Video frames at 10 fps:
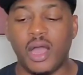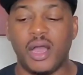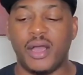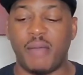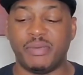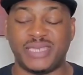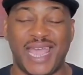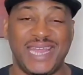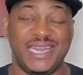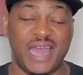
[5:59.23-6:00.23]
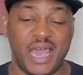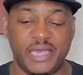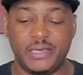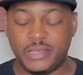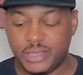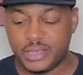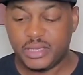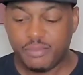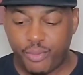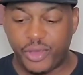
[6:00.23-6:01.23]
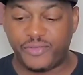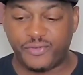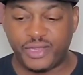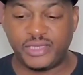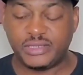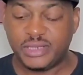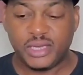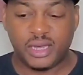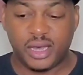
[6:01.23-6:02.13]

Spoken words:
I'm going to say 89 points for this,